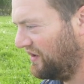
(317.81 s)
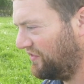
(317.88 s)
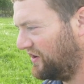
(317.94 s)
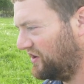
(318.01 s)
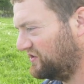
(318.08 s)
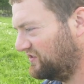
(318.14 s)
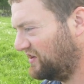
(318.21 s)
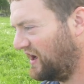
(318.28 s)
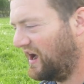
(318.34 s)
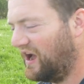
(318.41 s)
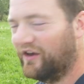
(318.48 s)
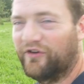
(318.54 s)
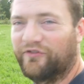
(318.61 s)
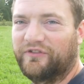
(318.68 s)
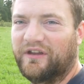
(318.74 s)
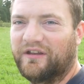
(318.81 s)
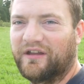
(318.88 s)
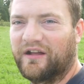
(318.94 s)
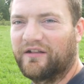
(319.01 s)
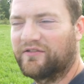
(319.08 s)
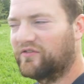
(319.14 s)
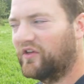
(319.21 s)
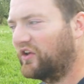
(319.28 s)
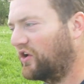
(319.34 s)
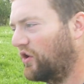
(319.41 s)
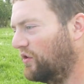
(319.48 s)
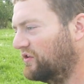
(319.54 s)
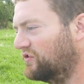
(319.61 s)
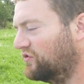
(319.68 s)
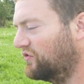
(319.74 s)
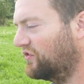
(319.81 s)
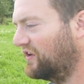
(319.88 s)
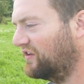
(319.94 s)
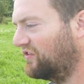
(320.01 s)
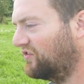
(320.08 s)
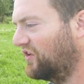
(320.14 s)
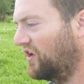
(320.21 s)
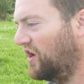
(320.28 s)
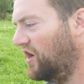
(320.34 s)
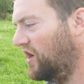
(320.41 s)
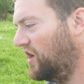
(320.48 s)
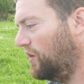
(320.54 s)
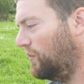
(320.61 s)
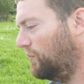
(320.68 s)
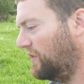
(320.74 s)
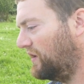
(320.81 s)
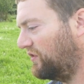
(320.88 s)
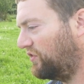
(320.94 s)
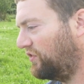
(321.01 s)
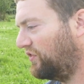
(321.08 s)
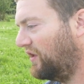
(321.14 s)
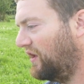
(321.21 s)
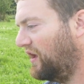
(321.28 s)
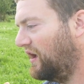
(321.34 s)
There are a ton of details that go into this with